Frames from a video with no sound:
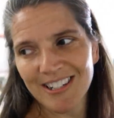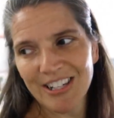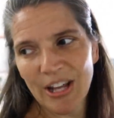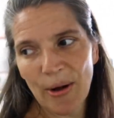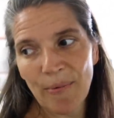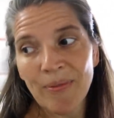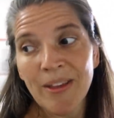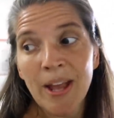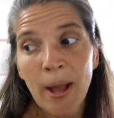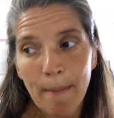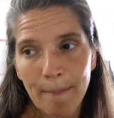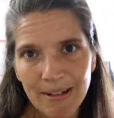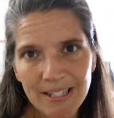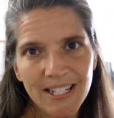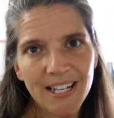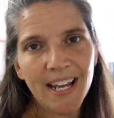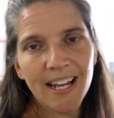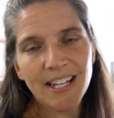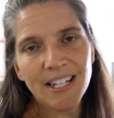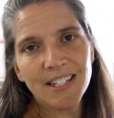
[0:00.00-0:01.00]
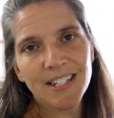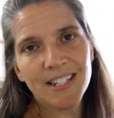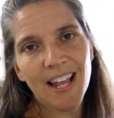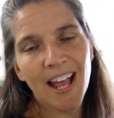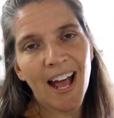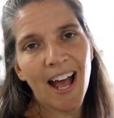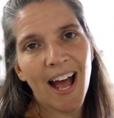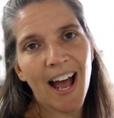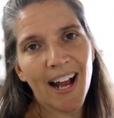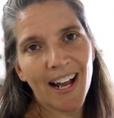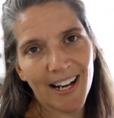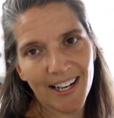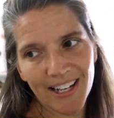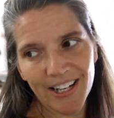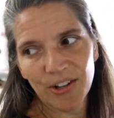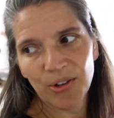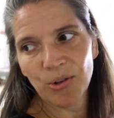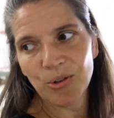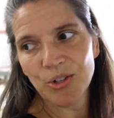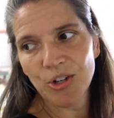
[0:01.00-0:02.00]
So, but today is, I gotta get
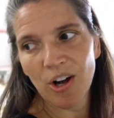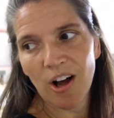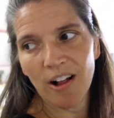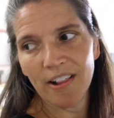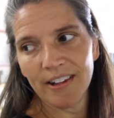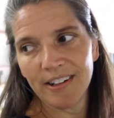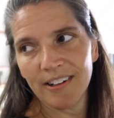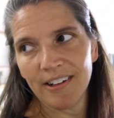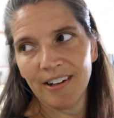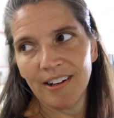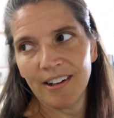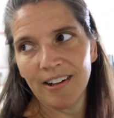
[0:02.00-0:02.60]
a grocery haul in